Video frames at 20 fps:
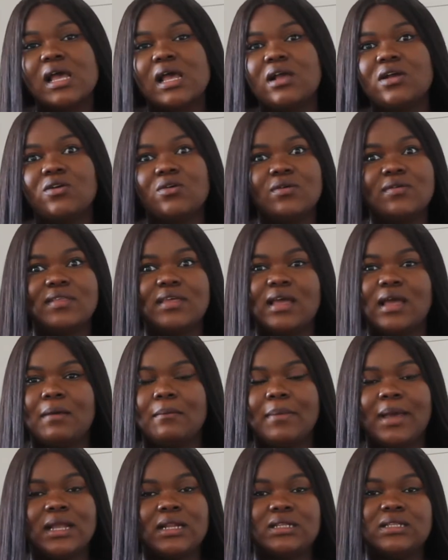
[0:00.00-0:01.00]
Go there and
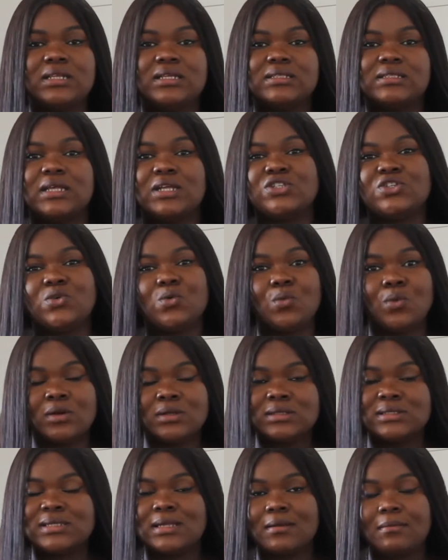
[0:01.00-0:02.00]
buy the things that you
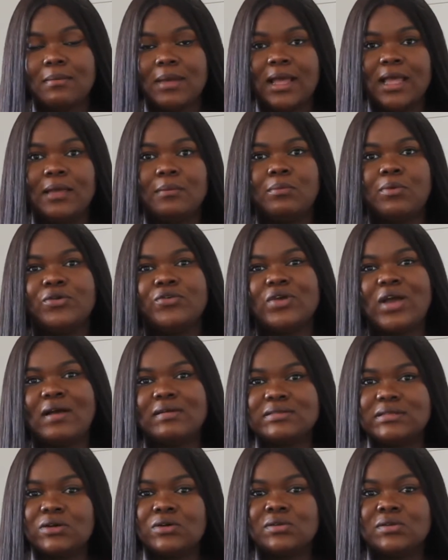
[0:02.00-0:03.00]
want to buy. But you have
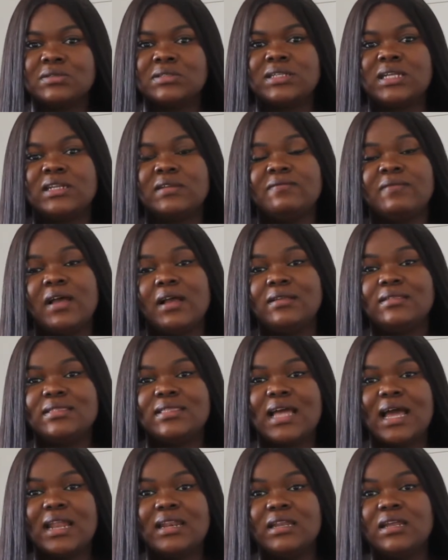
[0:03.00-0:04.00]
to consider the fact
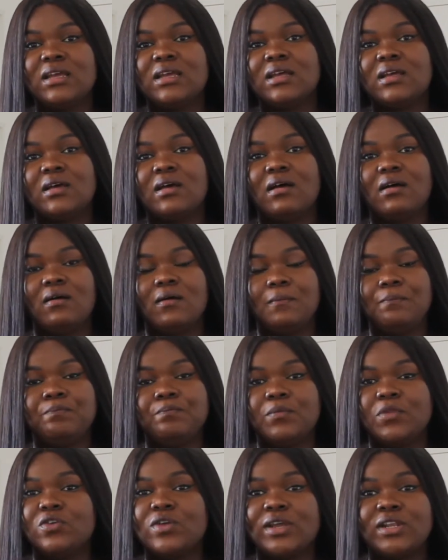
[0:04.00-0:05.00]
that
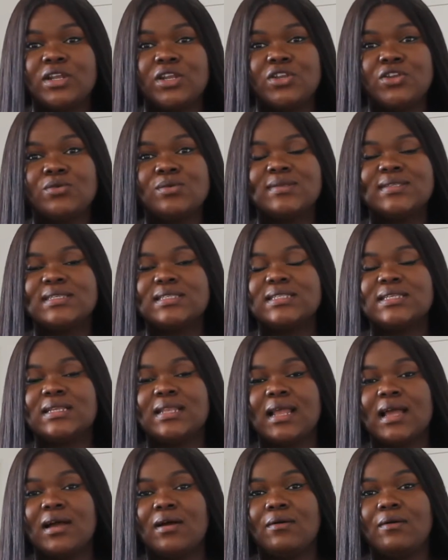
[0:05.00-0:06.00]
you're in a new city
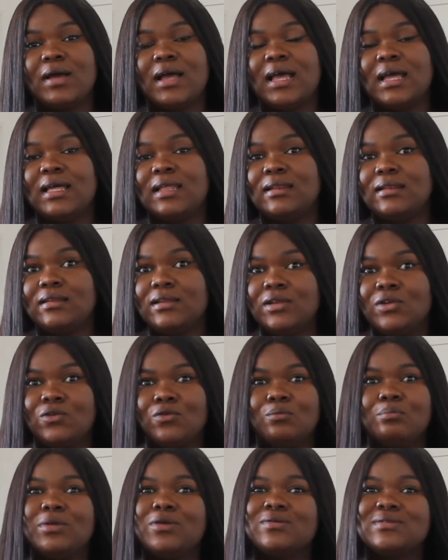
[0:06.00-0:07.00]
now,
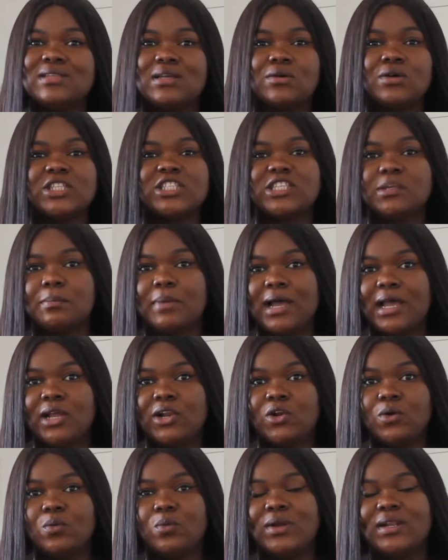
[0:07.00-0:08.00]
and bills are going to pile
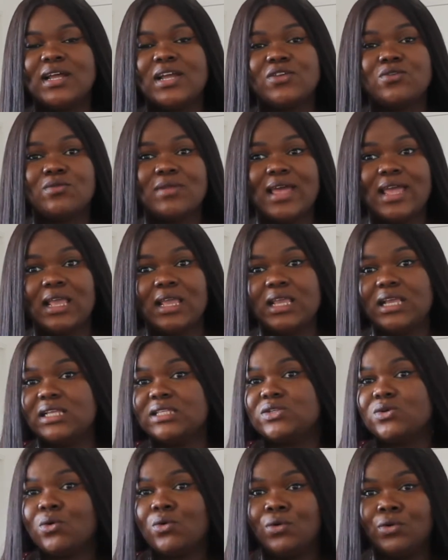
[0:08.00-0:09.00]
up whether you like it
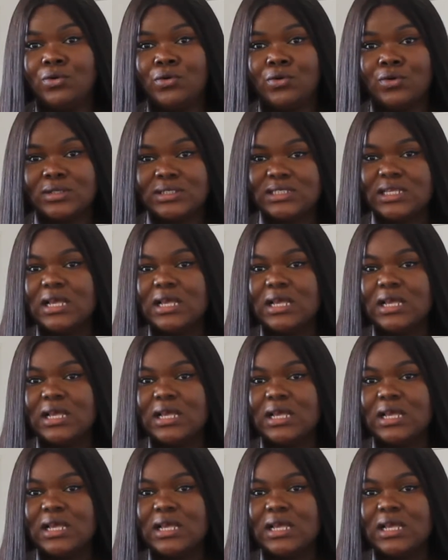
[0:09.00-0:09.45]
or not.